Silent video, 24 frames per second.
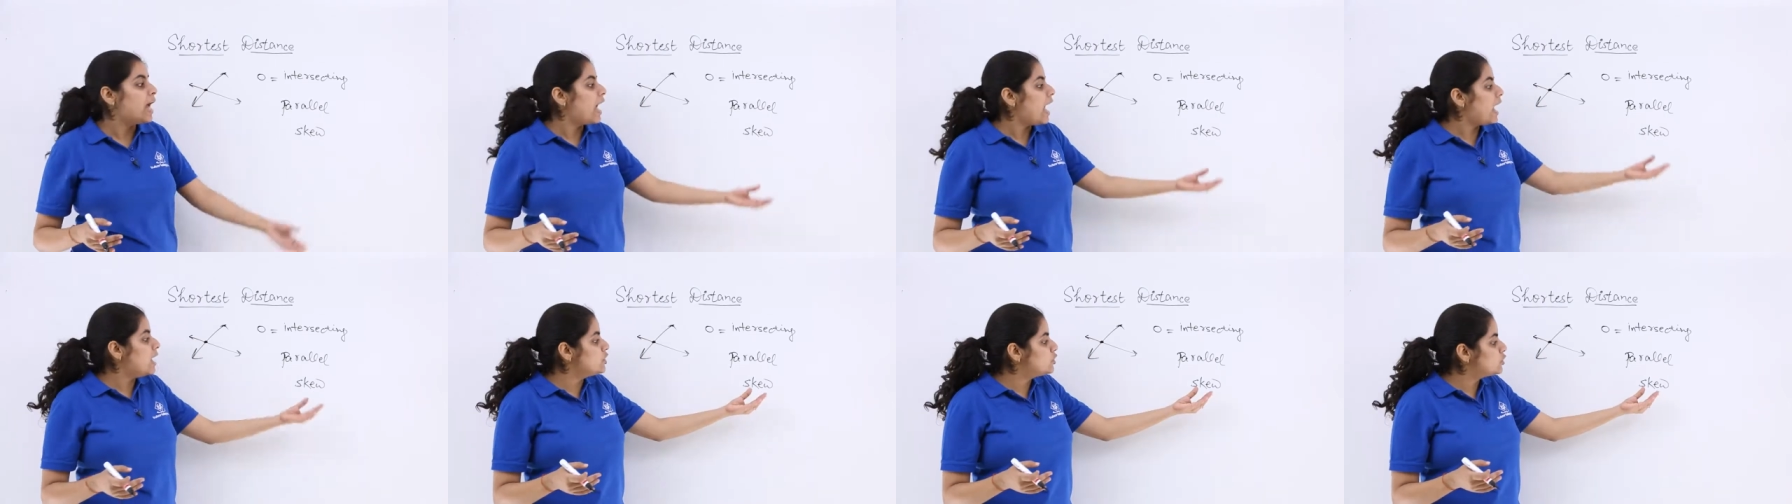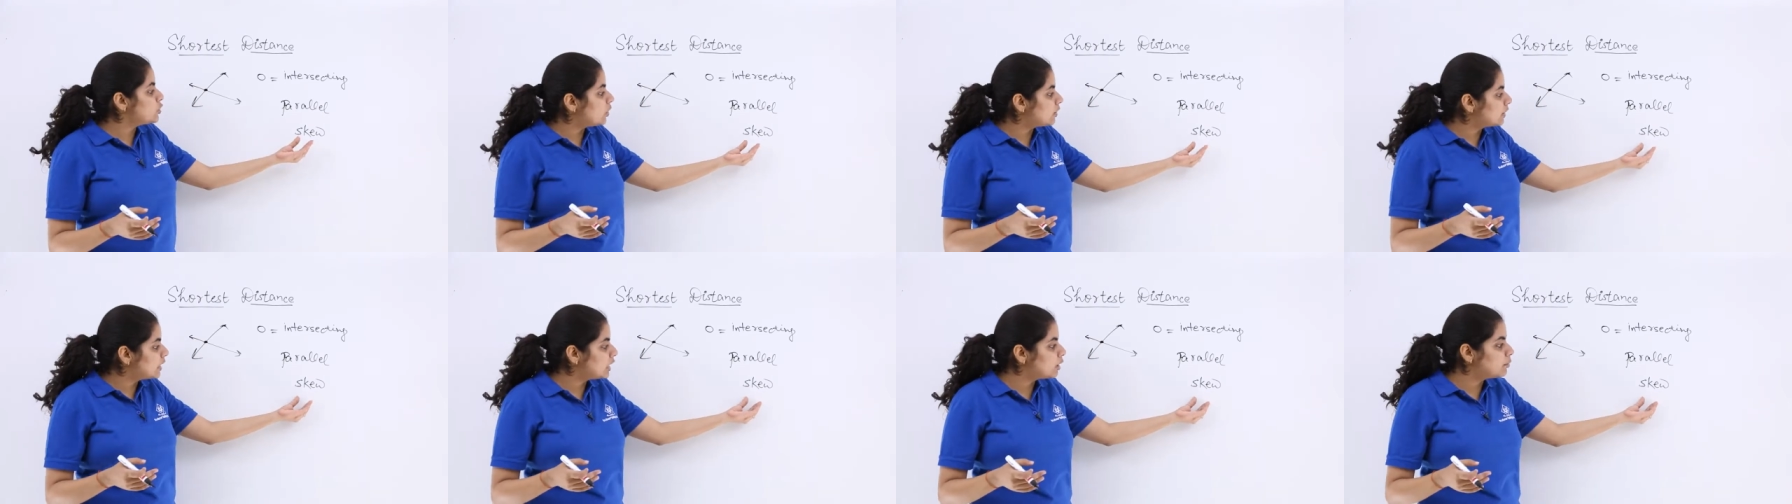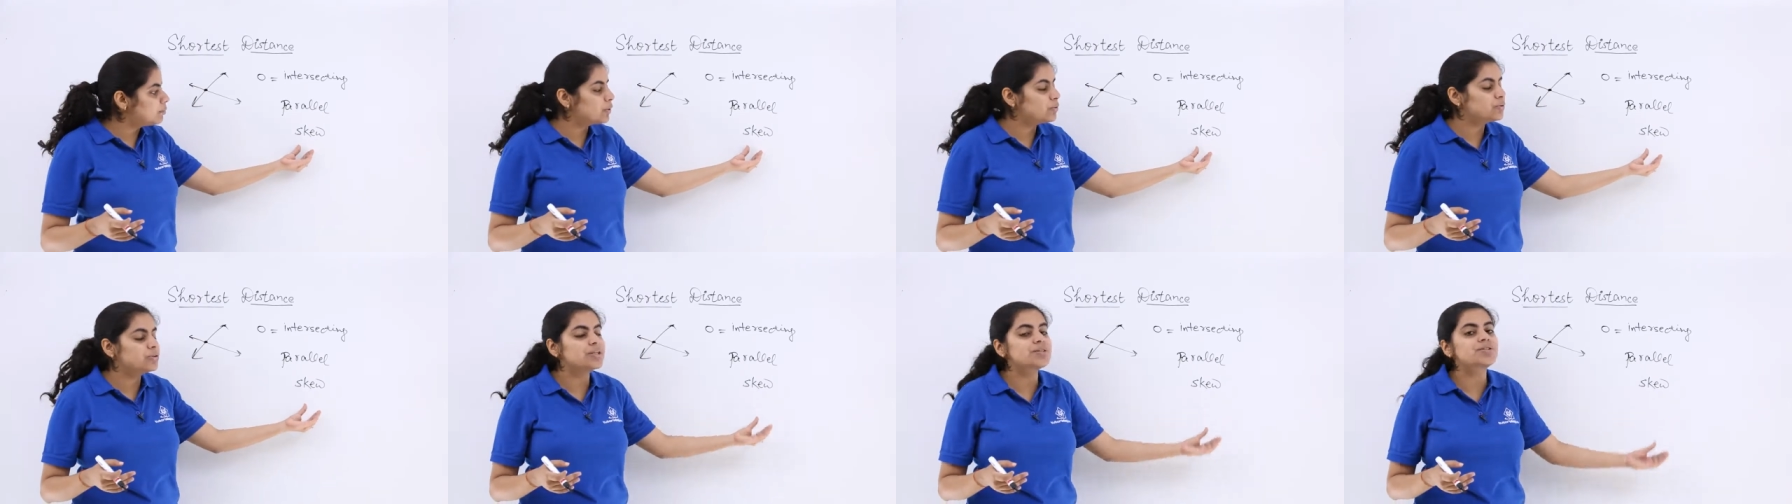And talking
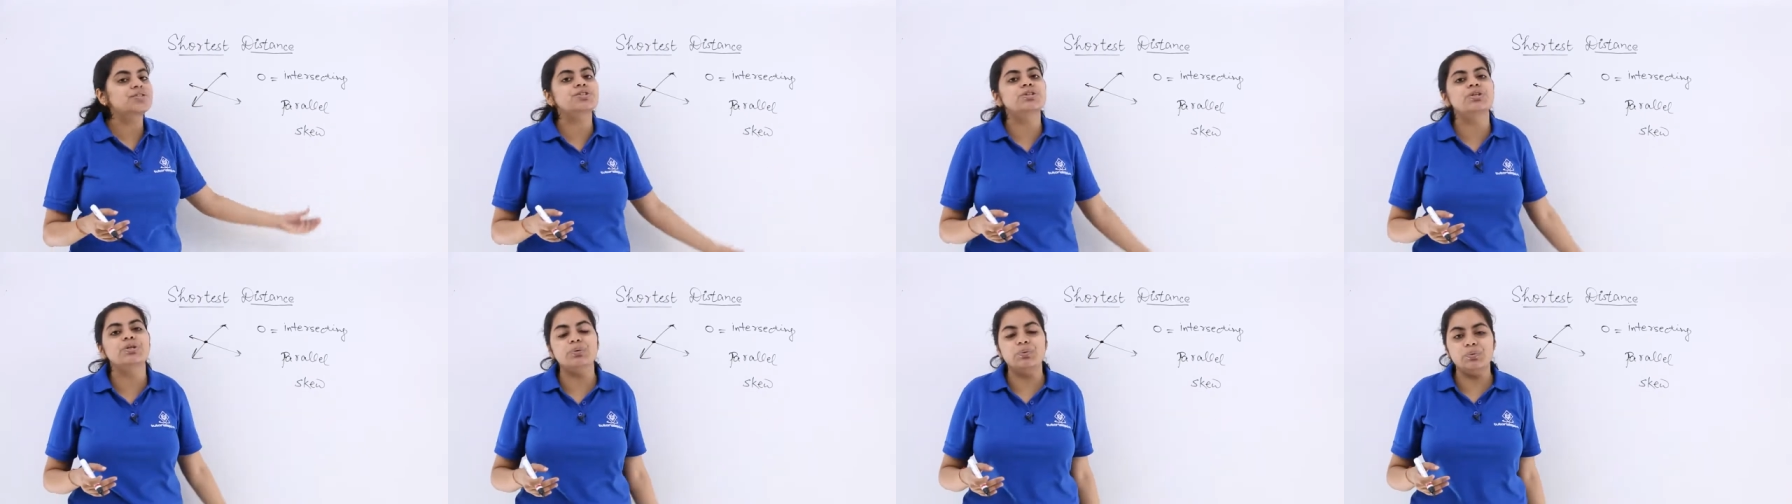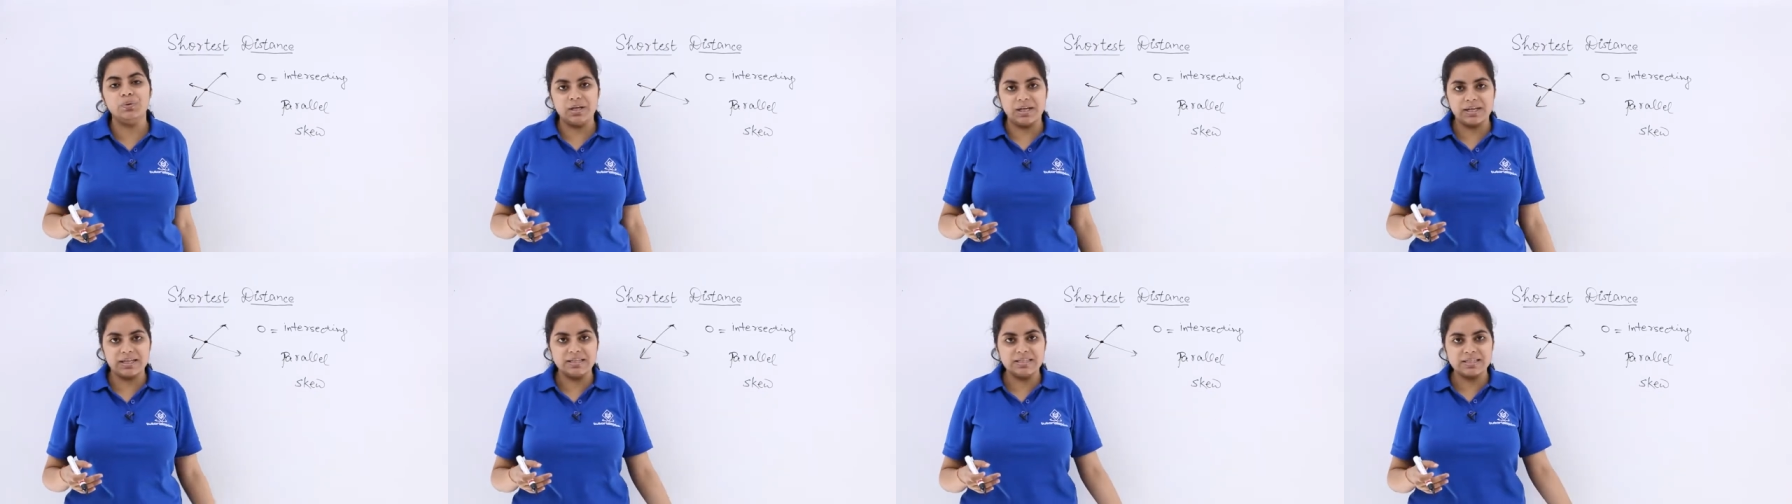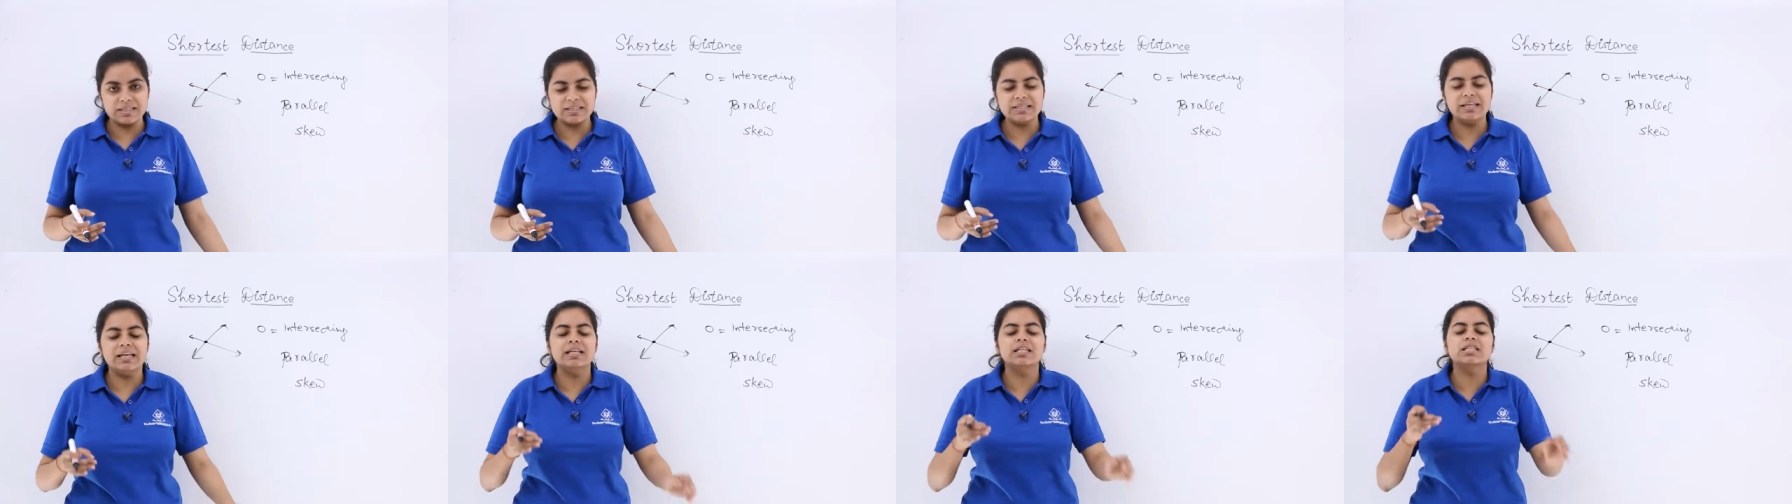about the skew
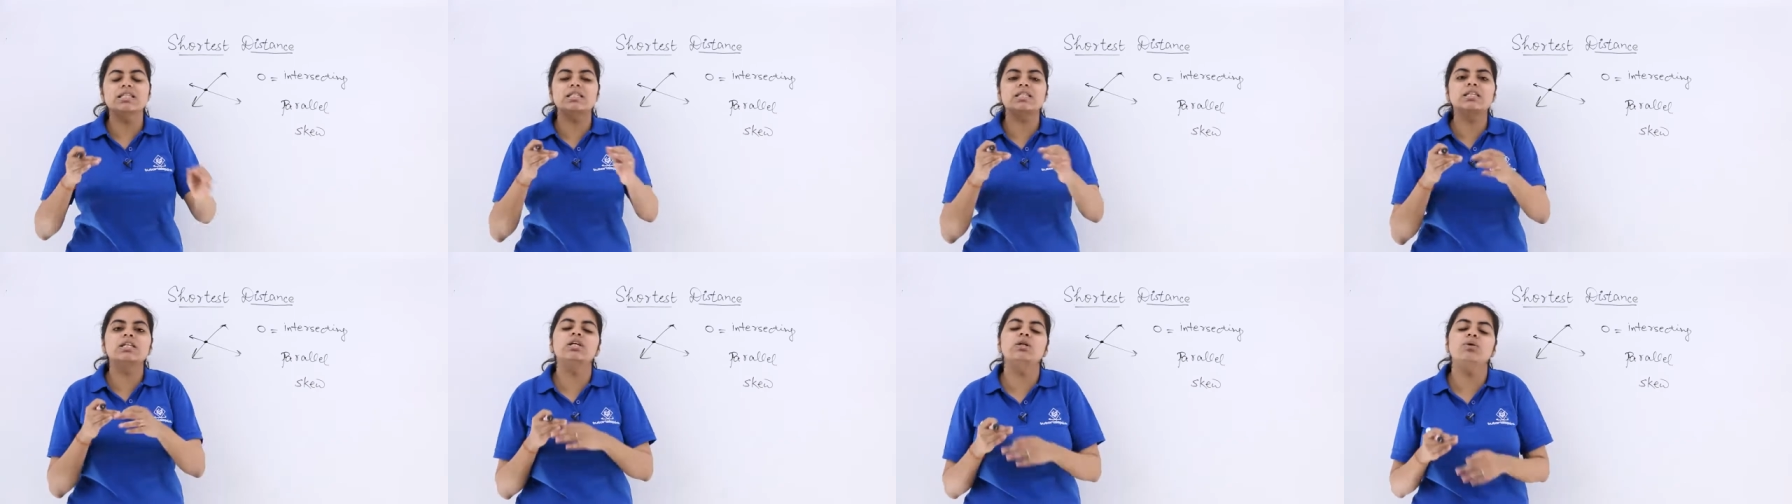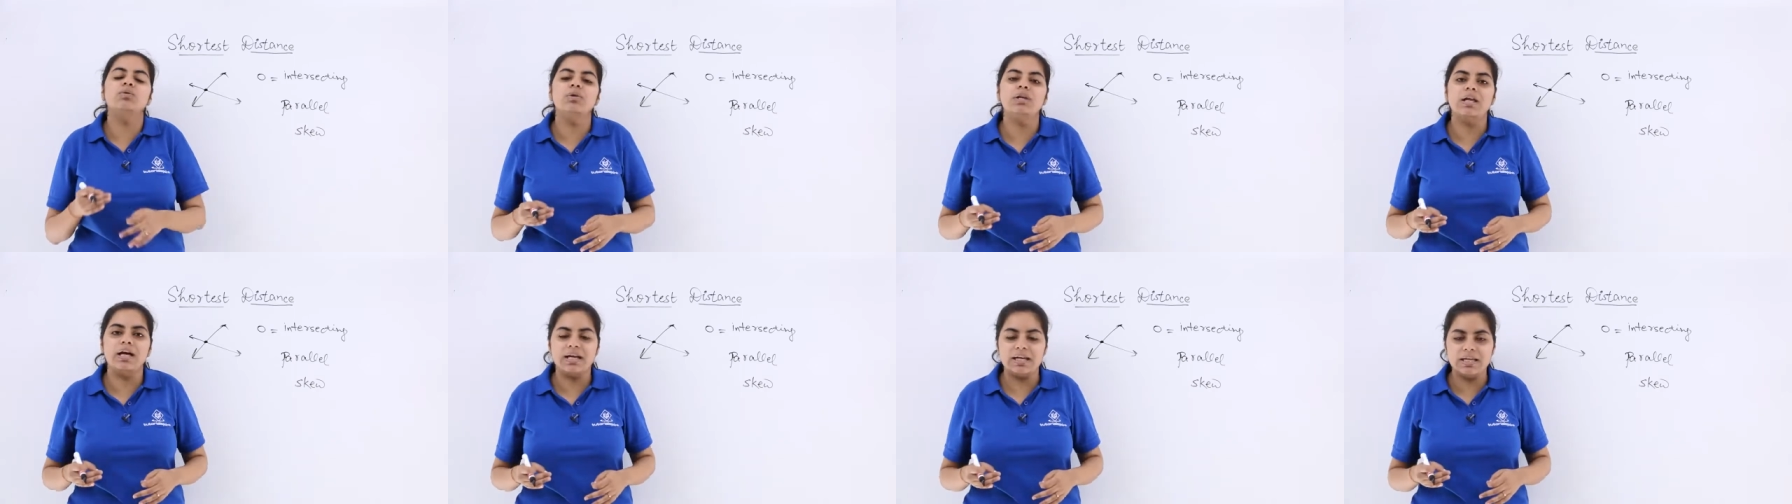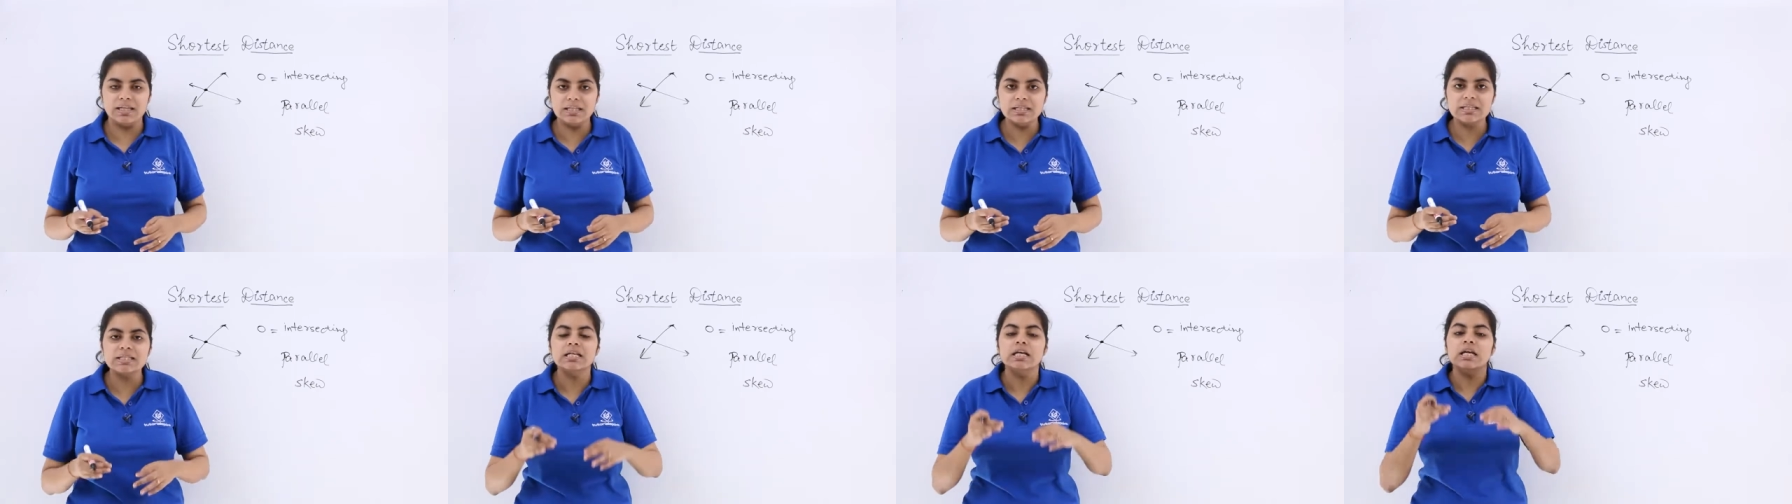lines, in skew
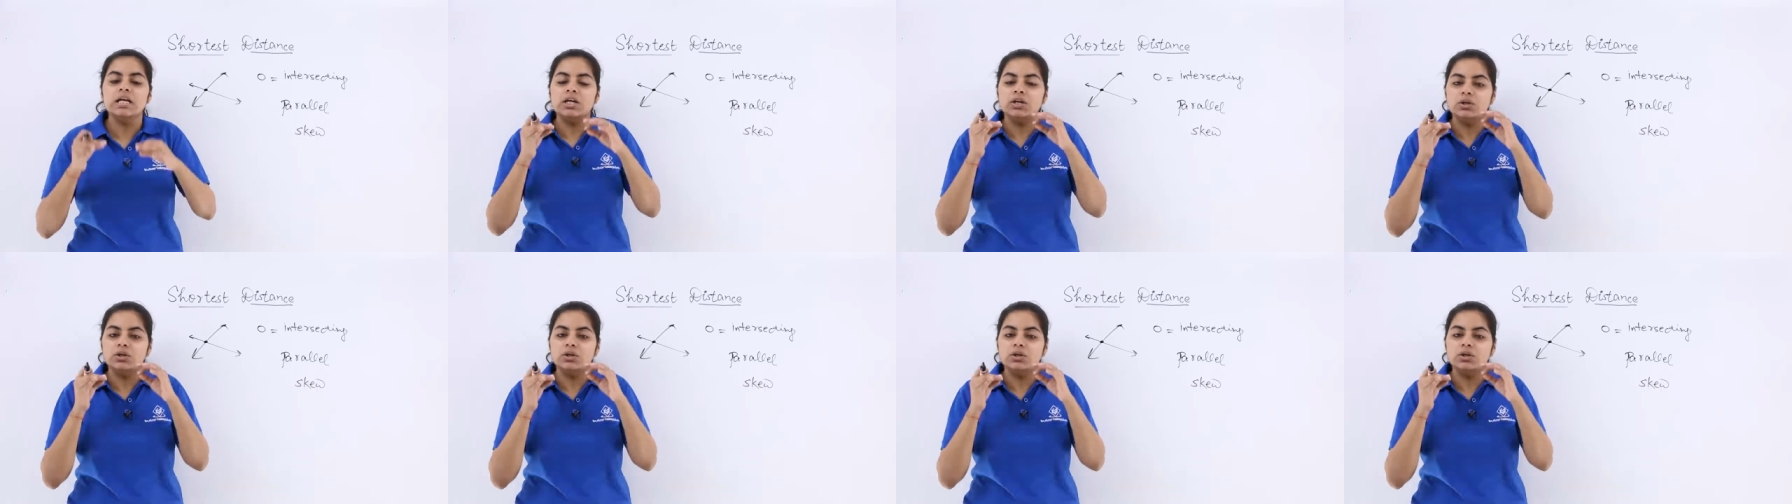lines,